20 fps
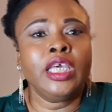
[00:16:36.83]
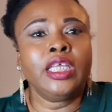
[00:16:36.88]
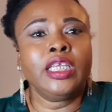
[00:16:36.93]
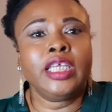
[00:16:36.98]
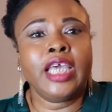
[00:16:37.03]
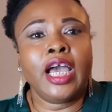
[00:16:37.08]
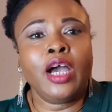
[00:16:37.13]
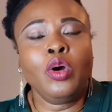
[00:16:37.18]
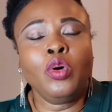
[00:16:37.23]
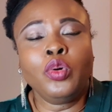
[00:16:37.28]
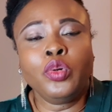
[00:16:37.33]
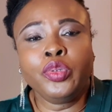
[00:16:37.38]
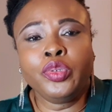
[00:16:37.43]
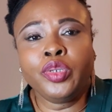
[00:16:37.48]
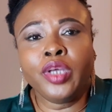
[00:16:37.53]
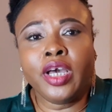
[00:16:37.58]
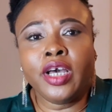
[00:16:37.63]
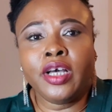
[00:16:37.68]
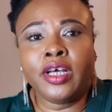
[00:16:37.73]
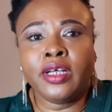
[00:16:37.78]

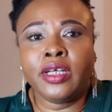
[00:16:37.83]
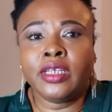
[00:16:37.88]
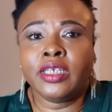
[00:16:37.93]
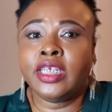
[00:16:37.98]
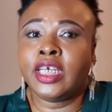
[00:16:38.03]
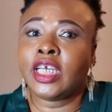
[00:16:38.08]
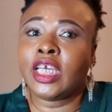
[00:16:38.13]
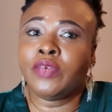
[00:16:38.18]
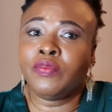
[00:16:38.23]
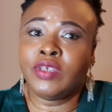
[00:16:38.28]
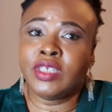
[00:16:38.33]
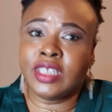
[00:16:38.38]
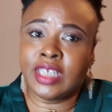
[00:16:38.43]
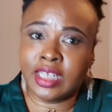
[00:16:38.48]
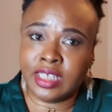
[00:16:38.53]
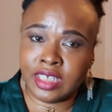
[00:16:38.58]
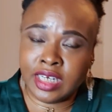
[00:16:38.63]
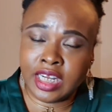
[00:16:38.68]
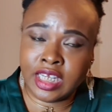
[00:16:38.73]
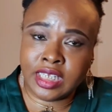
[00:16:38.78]
they're giving
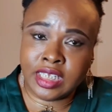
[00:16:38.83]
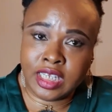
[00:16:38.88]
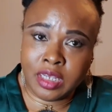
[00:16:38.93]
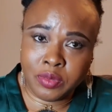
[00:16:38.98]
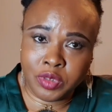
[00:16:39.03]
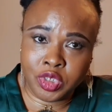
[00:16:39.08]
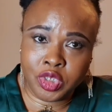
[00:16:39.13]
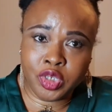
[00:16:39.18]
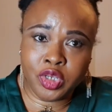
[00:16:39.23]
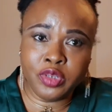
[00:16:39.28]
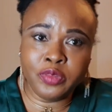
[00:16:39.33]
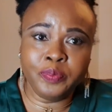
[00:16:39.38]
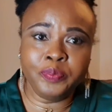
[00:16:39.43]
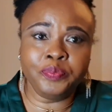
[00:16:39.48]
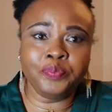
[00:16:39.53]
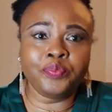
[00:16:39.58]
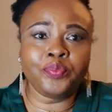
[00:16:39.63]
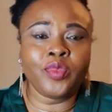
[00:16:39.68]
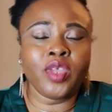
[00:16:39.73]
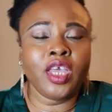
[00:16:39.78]
certain exception.
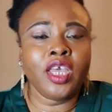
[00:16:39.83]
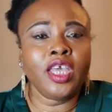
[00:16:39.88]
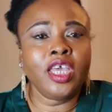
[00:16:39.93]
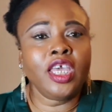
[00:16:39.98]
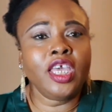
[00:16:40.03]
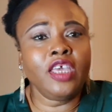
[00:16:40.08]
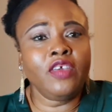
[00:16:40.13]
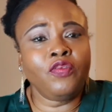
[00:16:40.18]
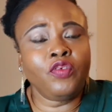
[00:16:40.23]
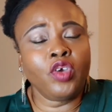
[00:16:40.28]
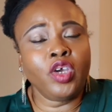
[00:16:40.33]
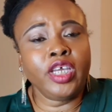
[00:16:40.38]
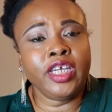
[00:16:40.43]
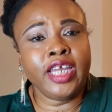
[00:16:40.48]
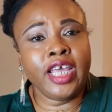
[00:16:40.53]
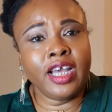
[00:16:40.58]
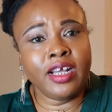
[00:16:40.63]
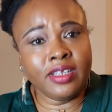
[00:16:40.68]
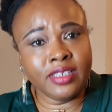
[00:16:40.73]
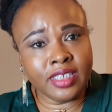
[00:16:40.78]
If you're in
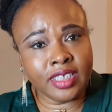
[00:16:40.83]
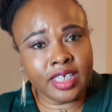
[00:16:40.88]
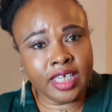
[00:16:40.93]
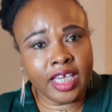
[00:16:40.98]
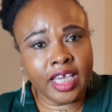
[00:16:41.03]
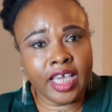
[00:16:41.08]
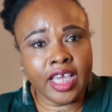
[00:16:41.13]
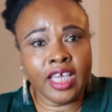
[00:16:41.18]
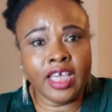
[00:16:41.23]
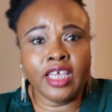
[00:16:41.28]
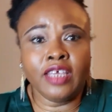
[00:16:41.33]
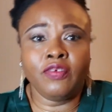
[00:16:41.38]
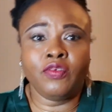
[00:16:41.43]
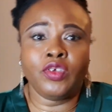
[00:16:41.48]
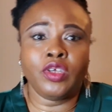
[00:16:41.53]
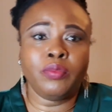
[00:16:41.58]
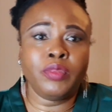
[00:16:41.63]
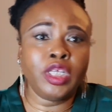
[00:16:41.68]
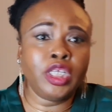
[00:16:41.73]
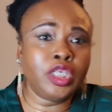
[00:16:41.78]
healthcare, if
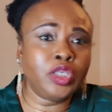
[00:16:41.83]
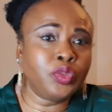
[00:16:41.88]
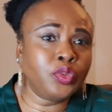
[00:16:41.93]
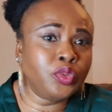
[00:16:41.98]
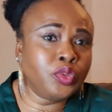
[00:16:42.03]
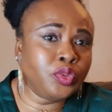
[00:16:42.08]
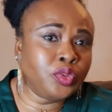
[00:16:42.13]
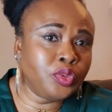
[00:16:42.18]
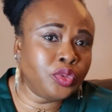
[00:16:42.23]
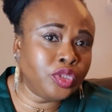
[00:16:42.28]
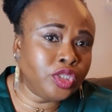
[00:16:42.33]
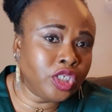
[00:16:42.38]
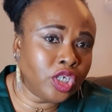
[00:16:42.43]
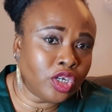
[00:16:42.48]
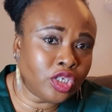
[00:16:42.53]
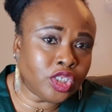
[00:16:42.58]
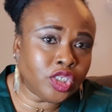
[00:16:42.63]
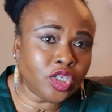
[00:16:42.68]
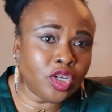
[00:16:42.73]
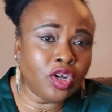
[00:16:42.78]
you're a medical
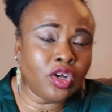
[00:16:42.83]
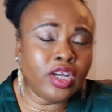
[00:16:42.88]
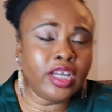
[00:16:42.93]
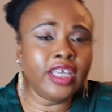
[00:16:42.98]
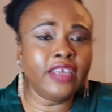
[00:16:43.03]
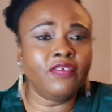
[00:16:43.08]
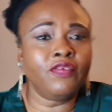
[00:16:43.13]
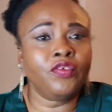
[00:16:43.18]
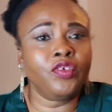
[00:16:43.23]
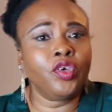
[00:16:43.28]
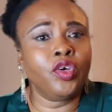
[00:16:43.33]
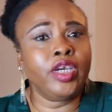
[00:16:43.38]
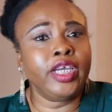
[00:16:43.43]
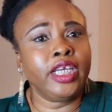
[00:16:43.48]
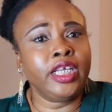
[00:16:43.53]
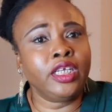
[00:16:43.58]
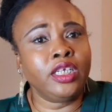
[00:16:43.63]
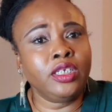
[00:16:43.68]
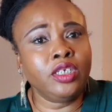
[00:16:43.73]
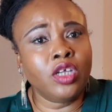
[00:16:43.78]
doctor, if you're
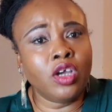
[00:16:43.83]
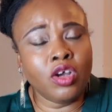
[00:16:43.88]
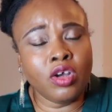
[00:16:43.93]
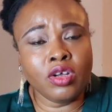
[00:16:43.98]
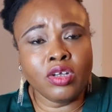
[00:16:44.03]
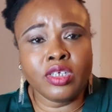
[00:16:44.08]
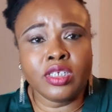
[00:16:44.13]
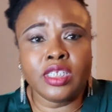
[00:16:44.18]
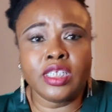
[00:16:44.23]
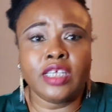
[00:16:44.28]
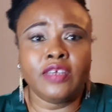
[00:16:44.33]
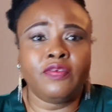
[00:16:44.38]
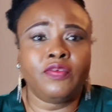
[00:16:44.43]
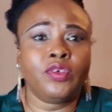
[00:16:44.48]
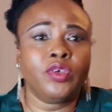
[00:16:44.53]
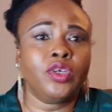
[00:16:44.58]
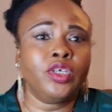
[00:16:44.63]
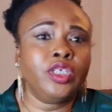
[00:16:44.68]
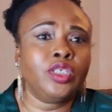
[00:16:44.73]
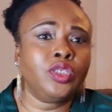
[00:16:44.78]
a nurse, if
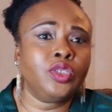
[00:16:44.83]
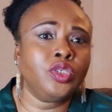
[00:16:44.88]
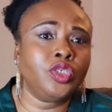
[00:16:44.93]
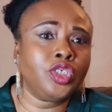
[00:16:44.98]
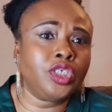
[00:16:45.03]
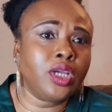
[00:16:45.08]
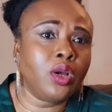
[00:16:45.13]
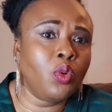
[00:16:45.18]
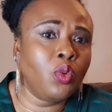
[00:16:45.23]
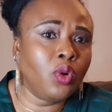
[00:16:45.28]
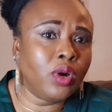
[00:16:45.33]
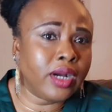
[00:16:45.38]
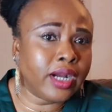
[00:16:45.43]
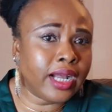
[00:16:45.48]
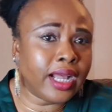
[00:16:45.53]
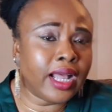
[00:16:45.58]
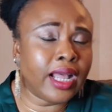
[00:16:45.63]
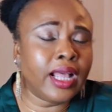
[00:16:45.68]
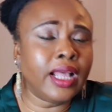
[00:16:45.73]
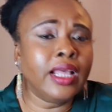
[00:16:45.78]
you're a social
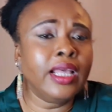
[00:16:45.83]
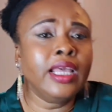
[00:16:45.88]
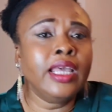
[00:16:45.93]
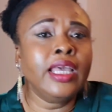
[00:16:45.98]
worker,